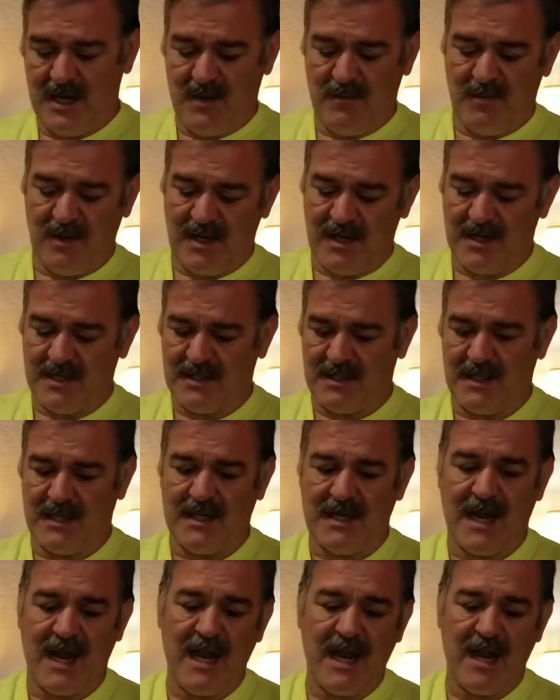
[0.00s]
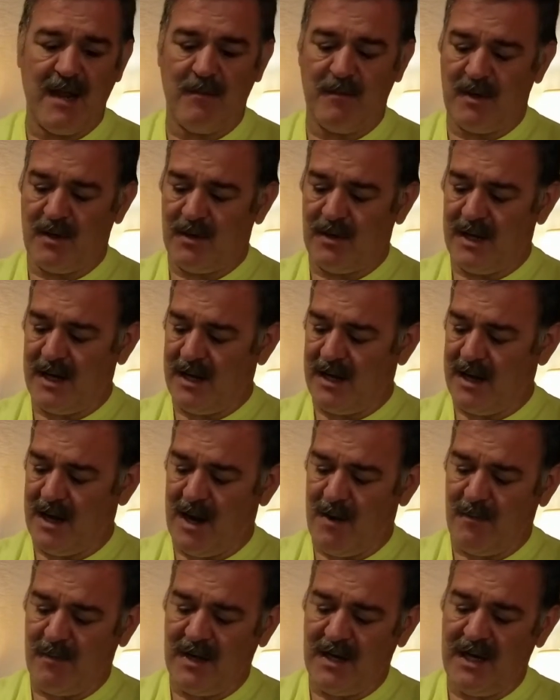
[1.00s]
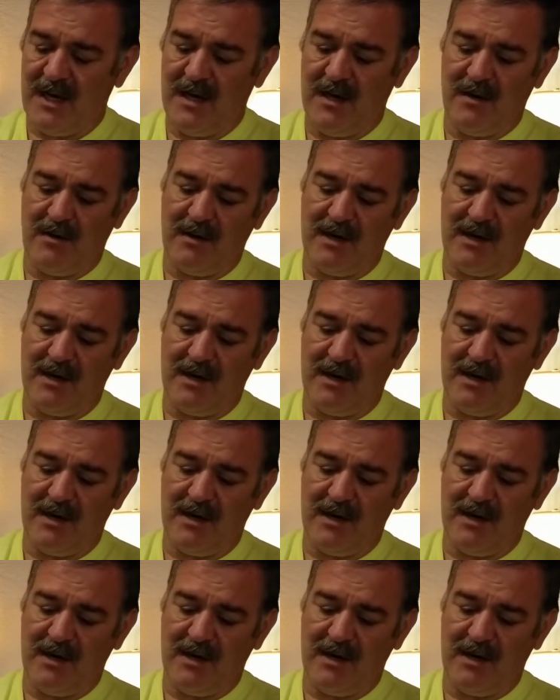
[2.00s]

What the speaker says: because the diameter up here